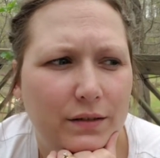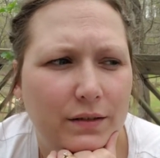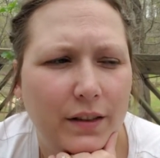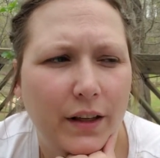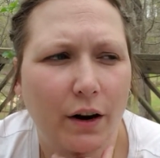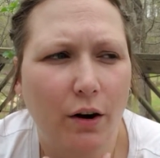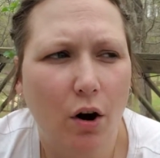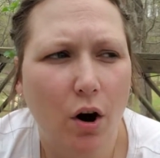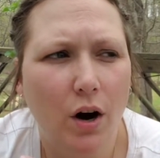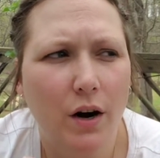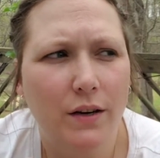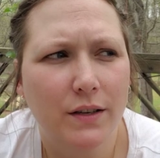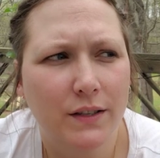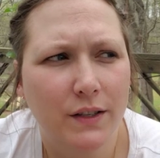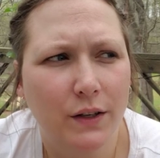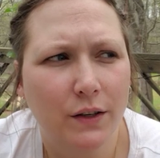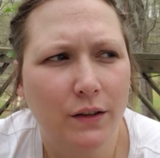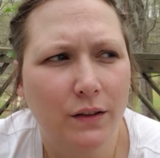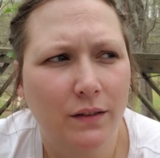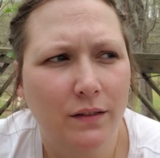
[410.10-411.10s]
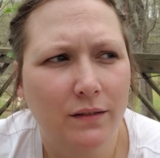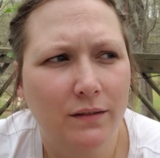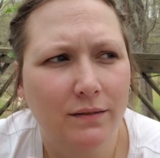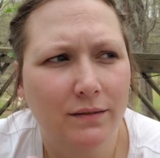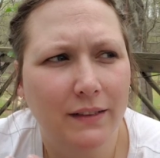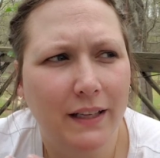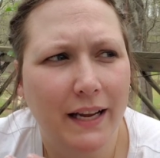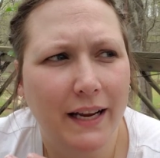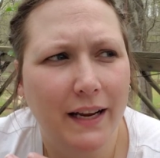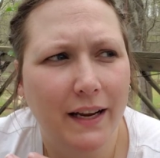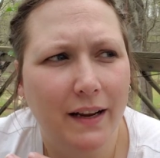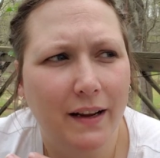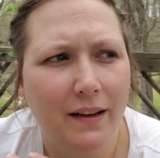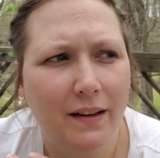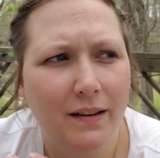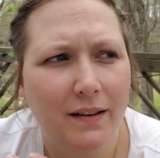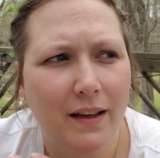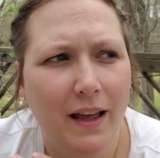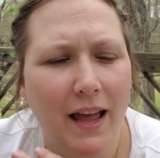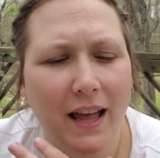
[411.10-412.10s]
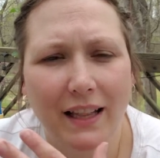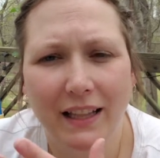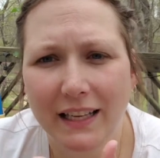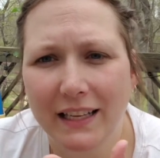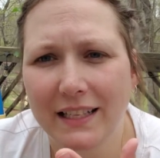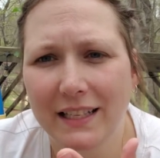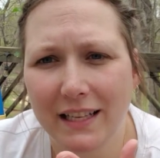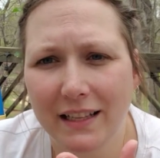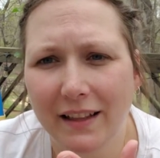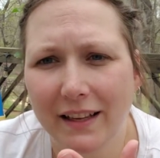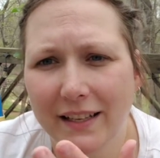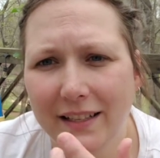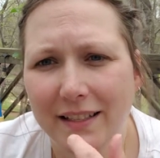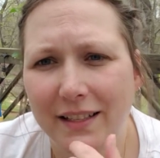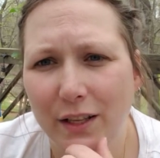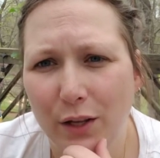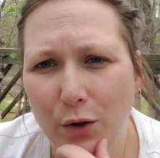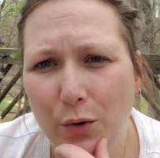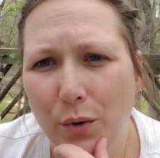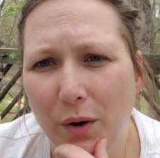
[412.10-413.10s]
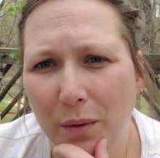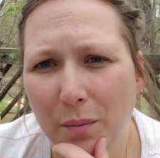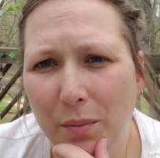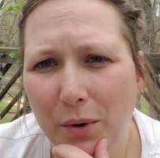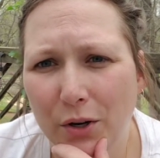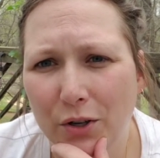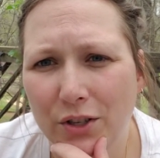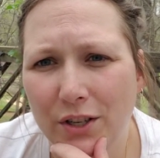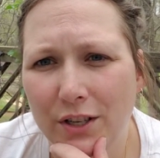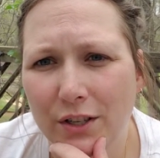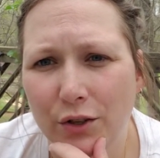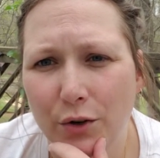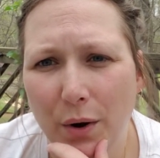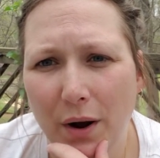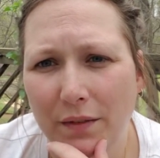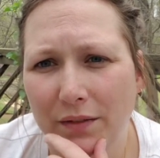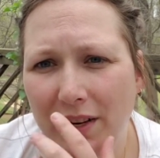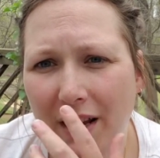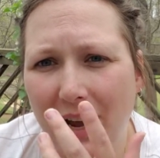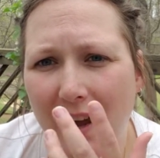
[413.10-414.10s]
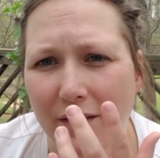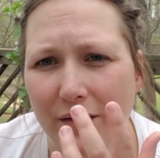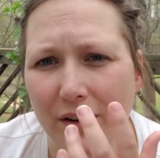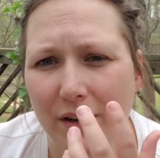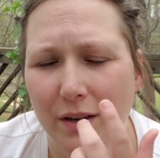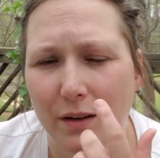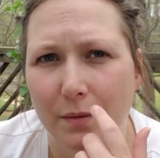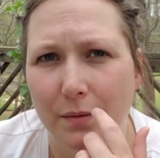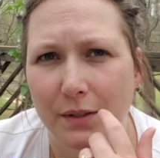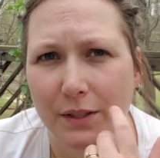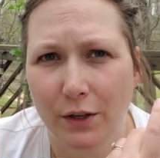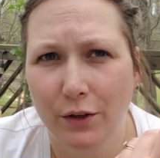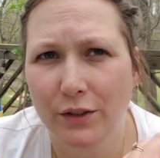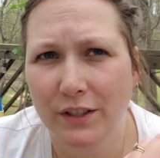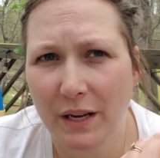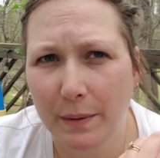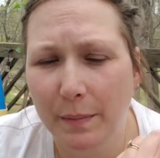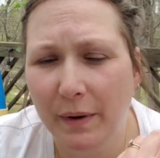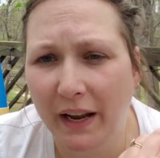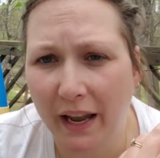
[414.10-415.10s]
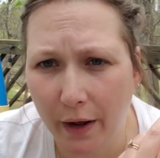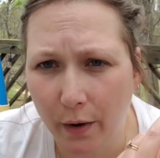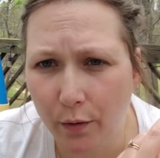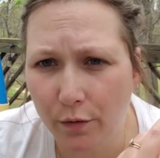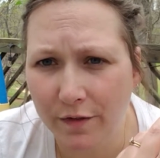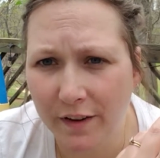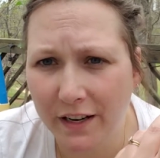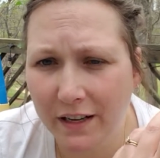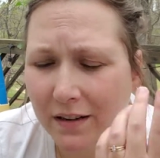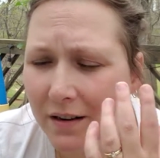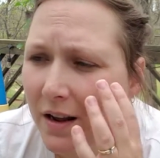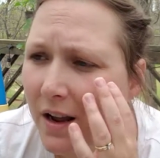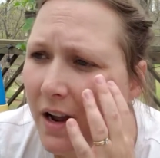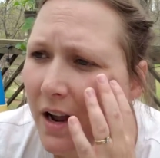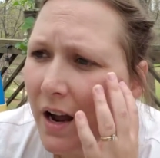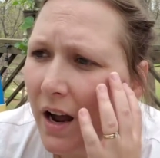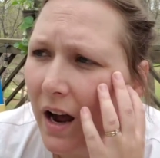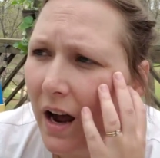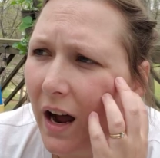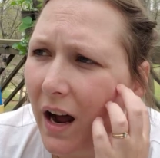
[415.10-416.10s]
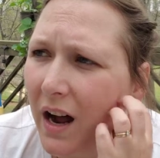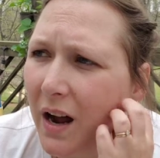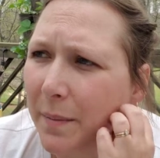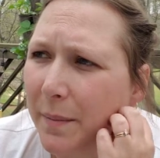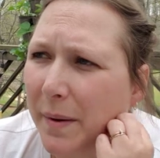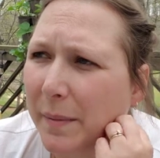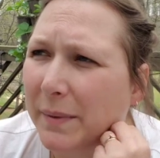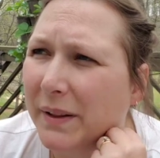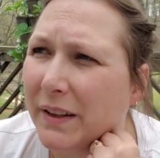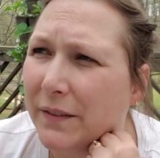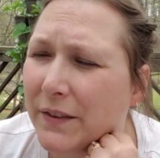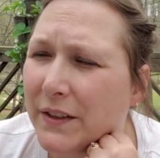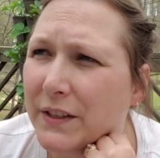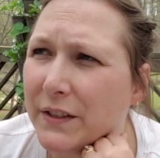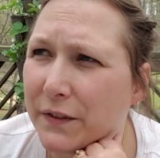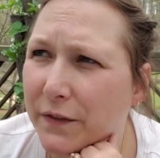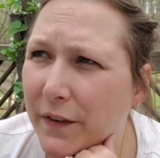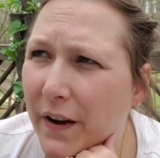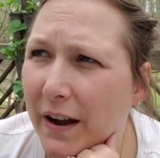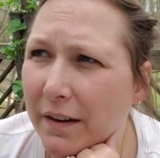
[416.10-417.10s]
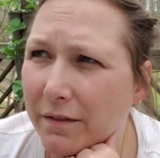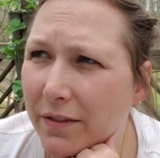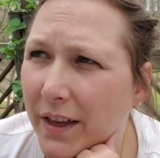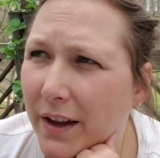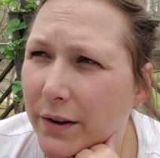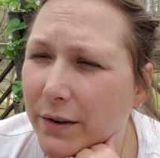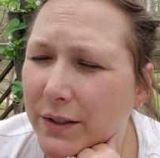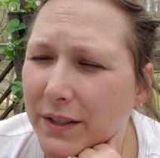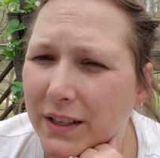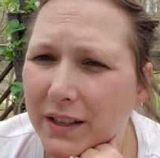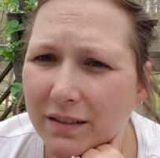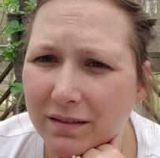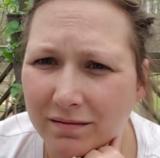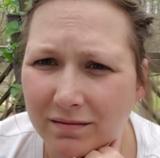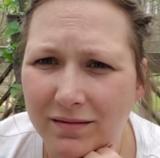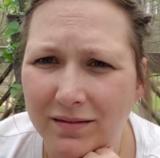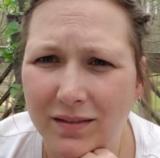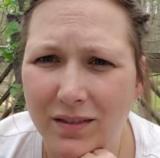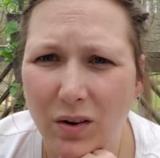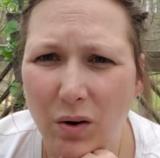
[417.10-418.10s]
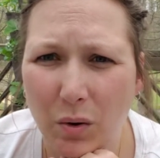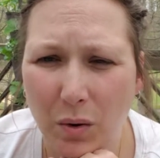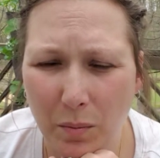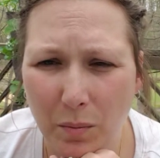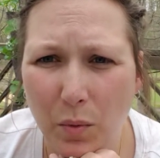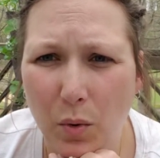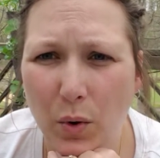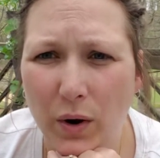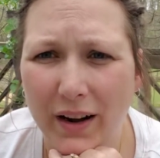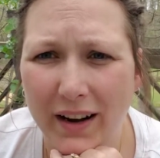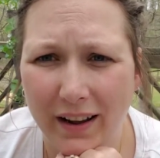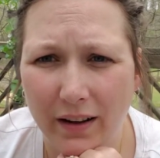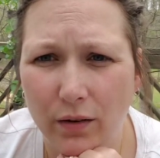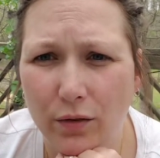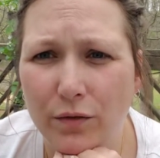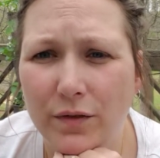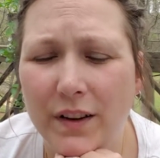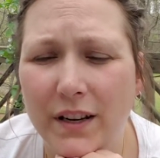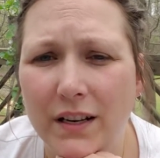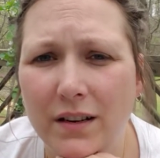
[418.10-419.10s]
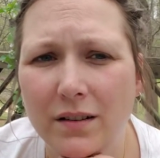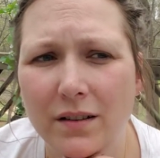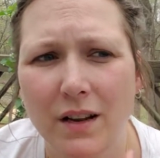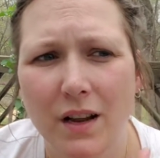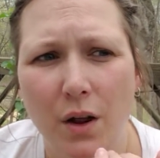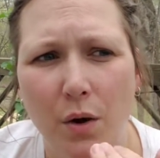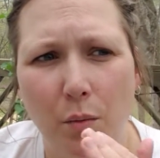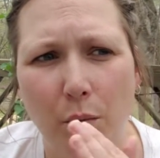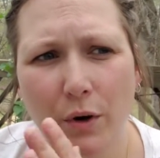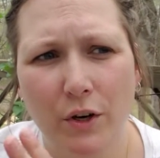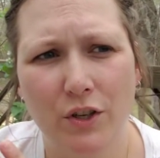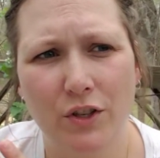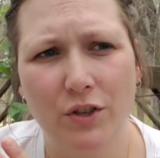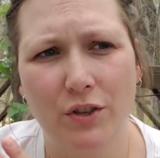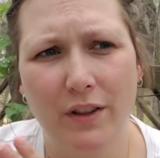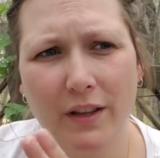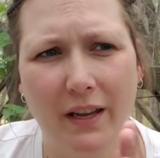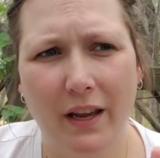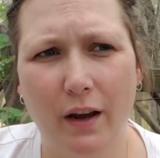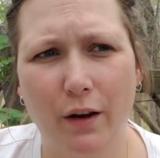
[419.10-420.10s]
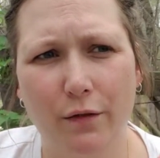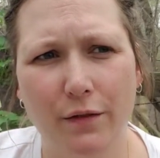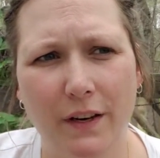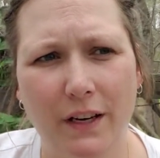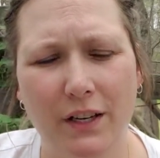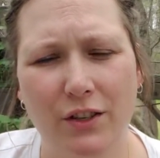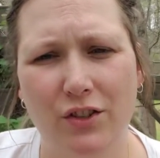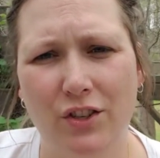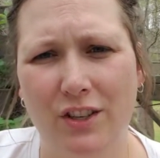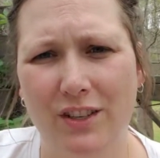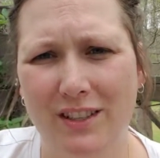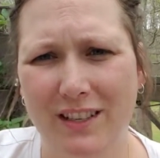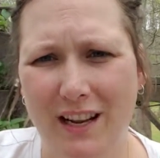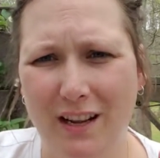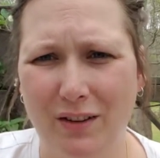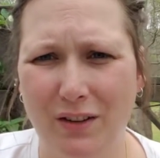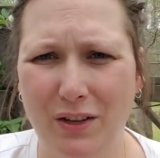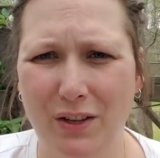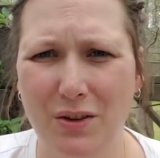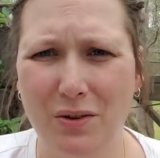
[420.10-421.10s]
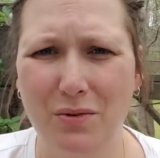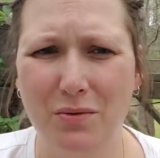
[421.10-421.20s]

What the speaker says: There are certain like LED lights that you can purchase. You have to have a certain type of Kelvin. I believe it's 5,000 or more Kelvin, which the Kelvin is just telling